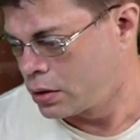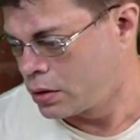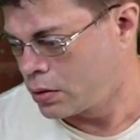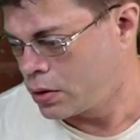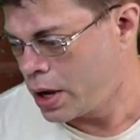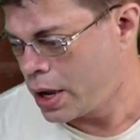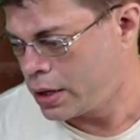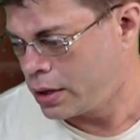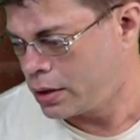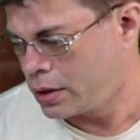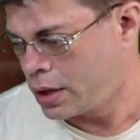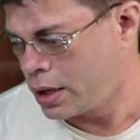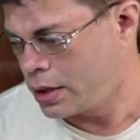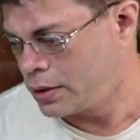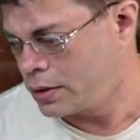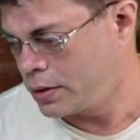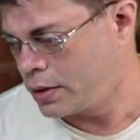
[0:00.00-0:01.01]
Okay,
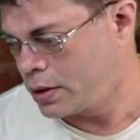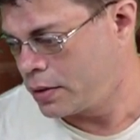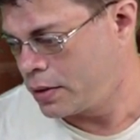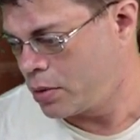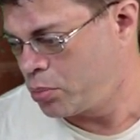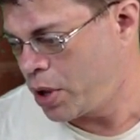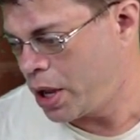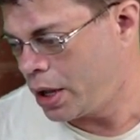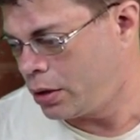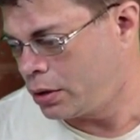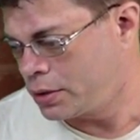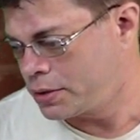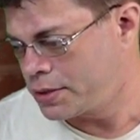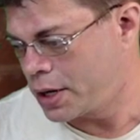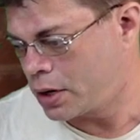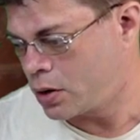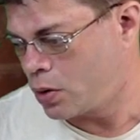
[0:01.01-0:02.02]
and the bell is
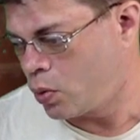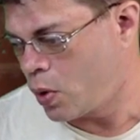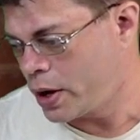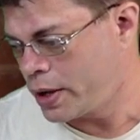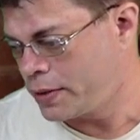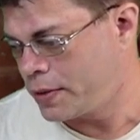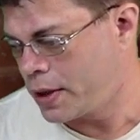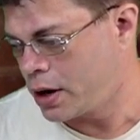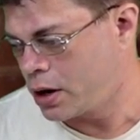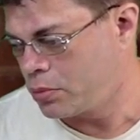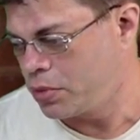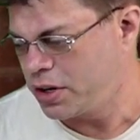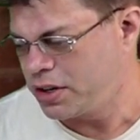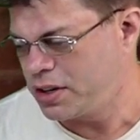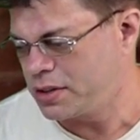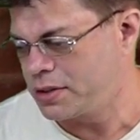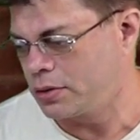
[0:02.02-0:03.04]
not quite there,
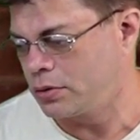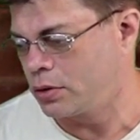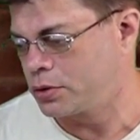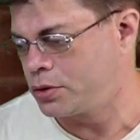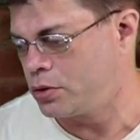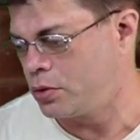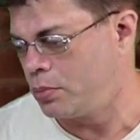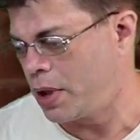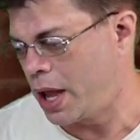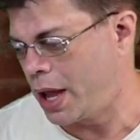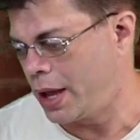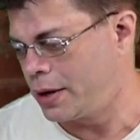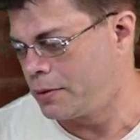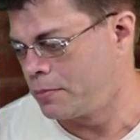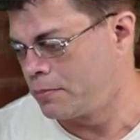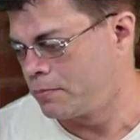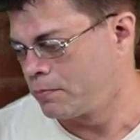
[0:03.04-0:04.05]
but it doesn't look too bad.